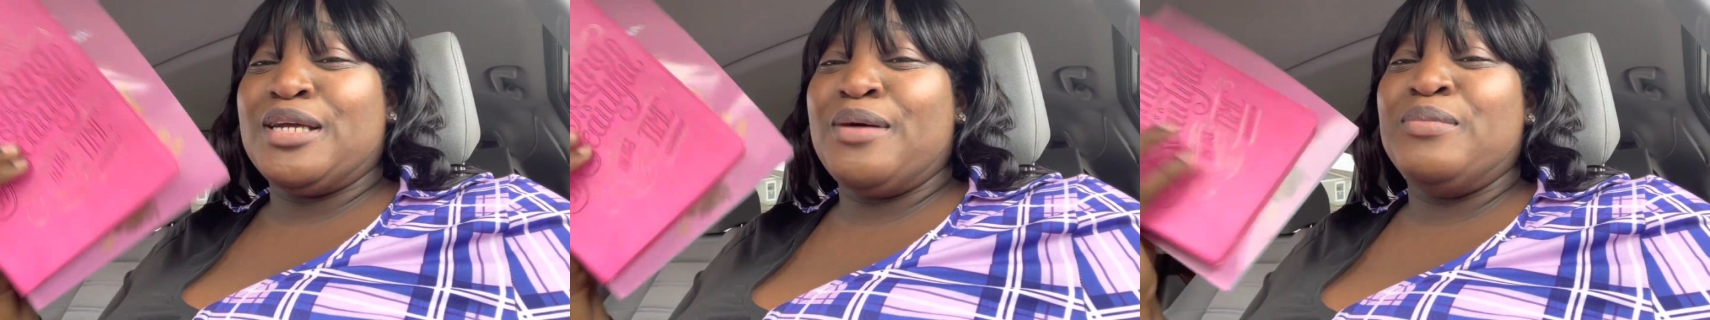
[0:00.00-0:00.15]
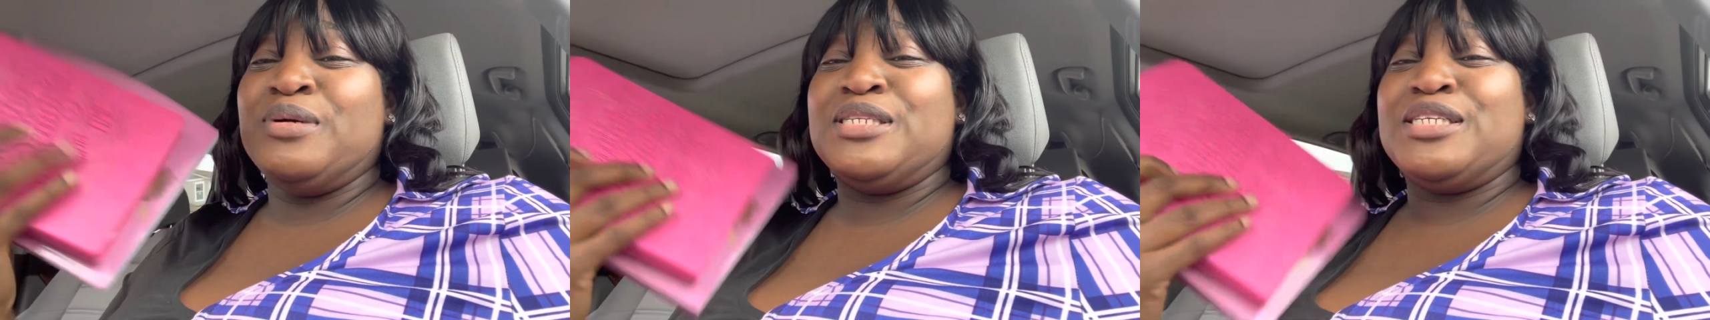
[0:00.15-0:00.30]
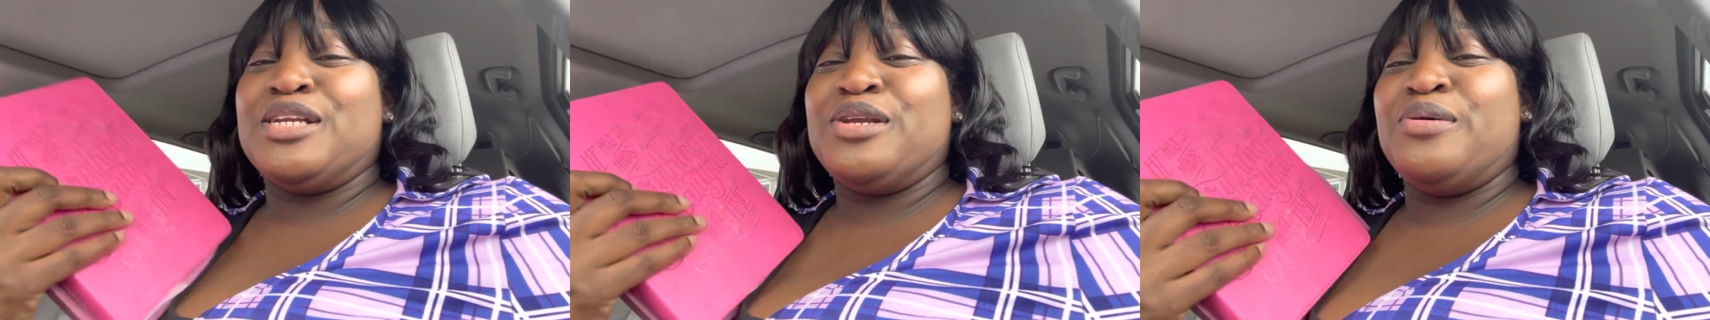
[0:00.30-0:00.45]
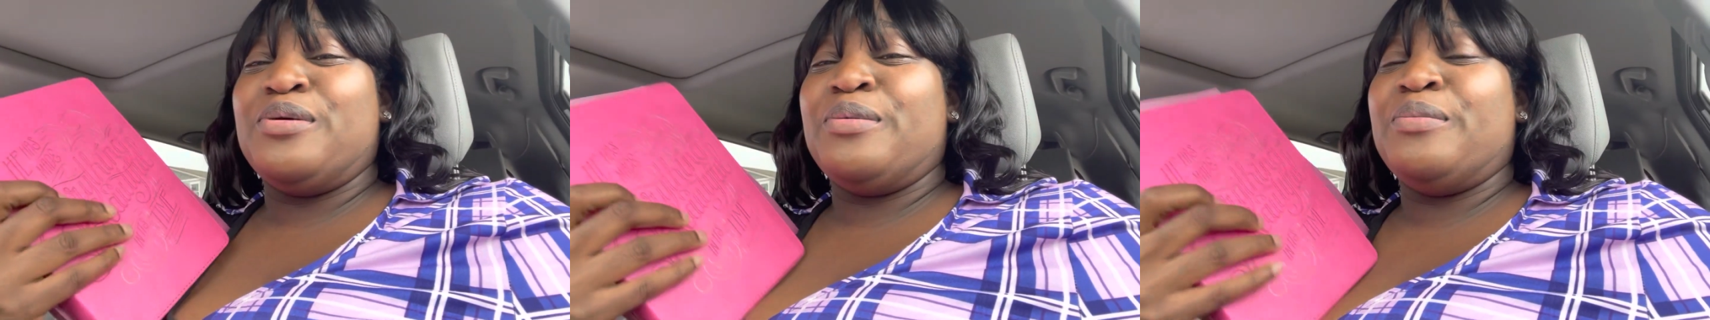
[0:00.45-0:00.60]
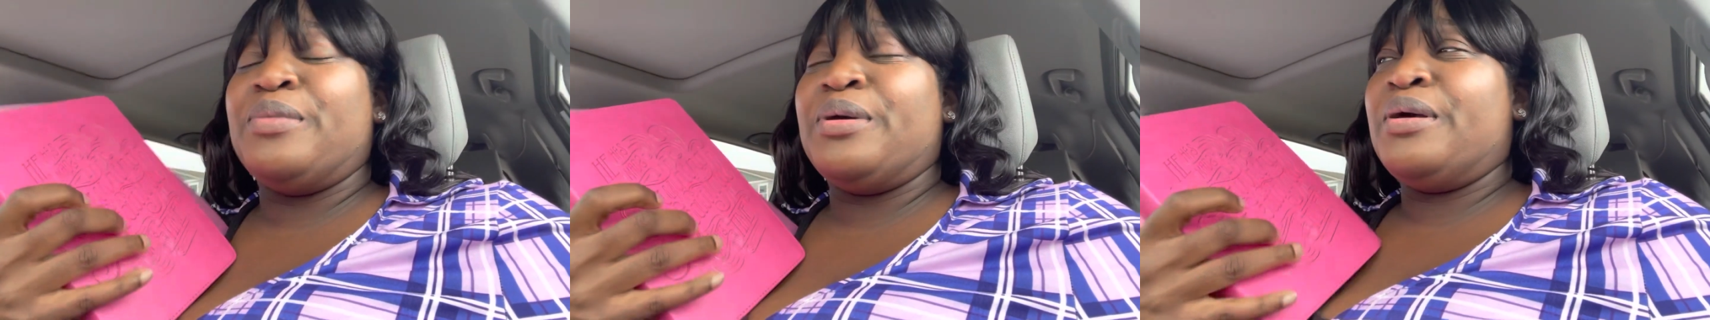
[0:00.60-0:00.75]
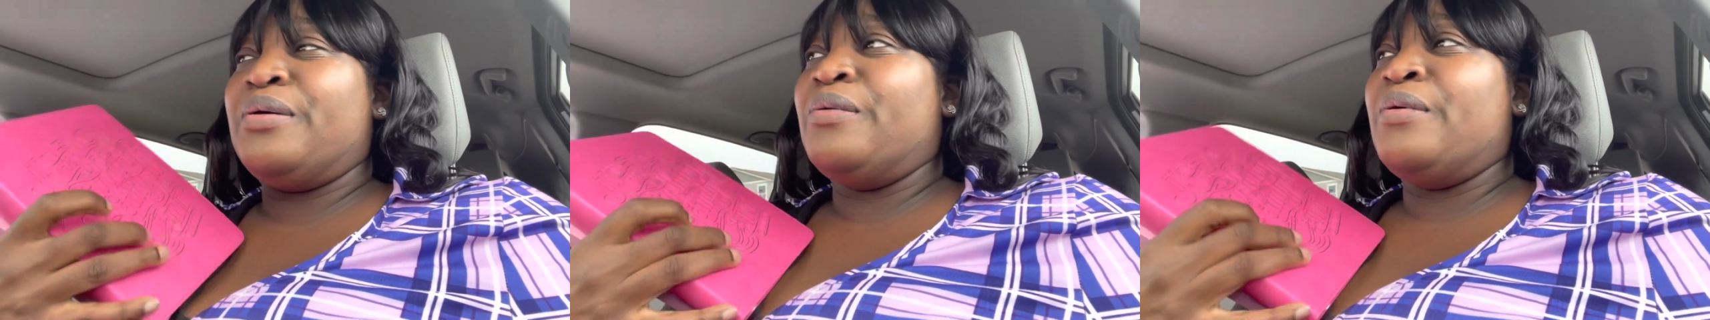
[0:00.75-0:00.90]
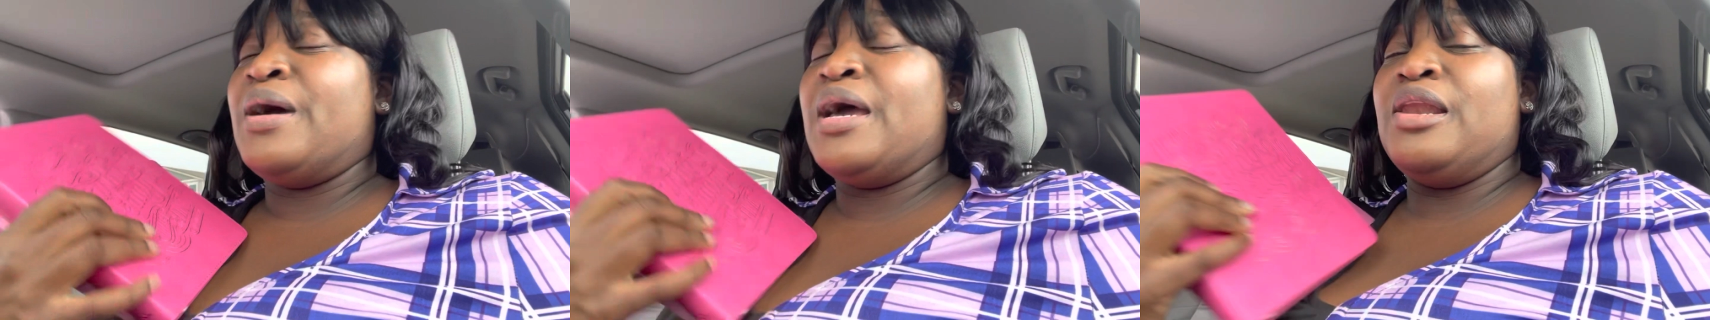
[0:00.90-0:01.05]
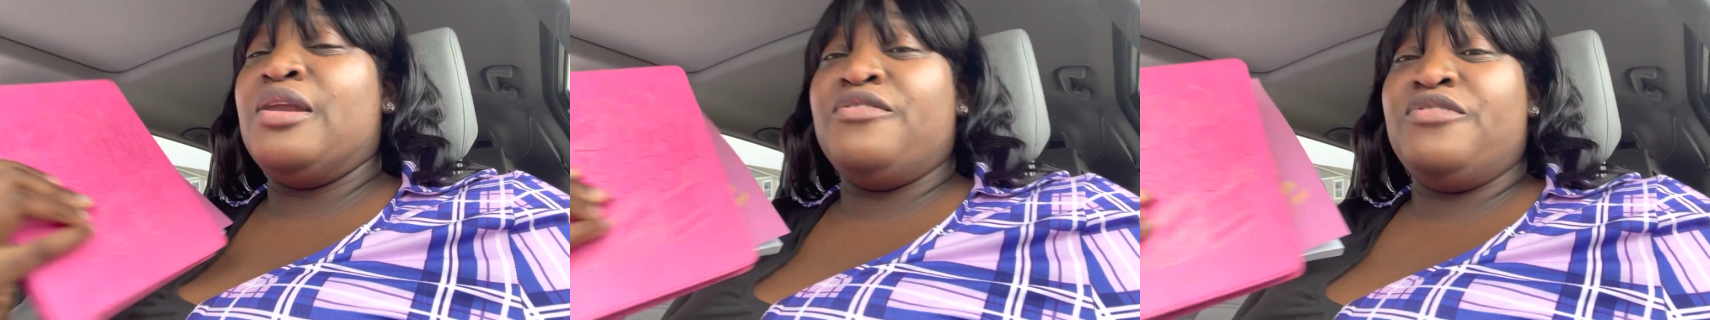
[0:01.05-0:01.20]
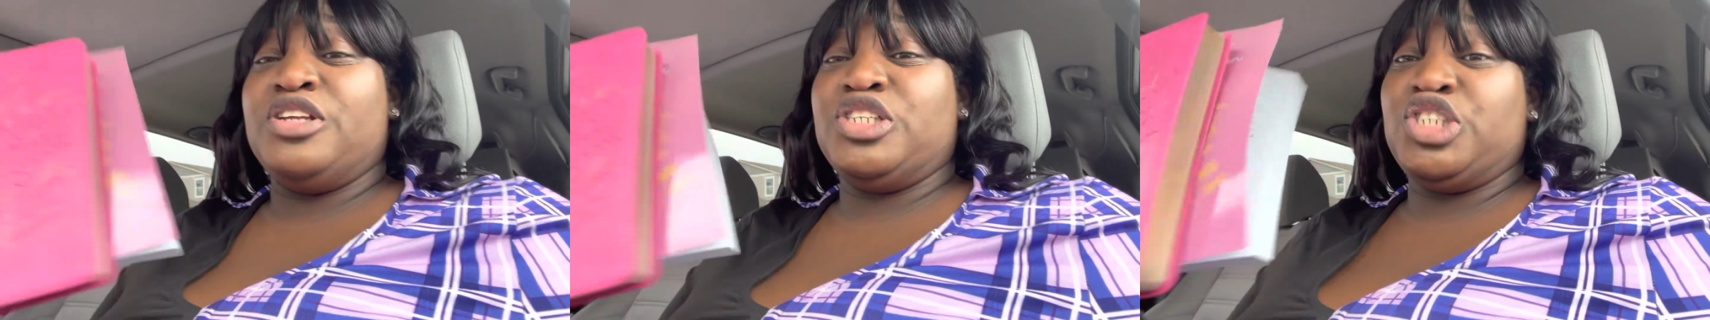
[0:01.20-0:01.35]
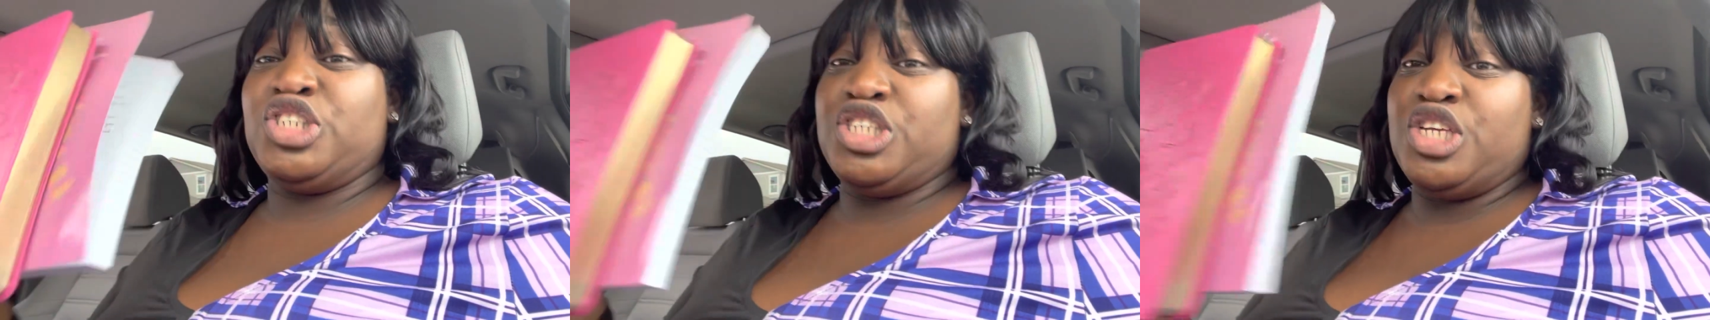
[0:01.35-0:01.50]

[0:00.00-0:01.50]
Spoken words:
I'm gonna tell you why I love it.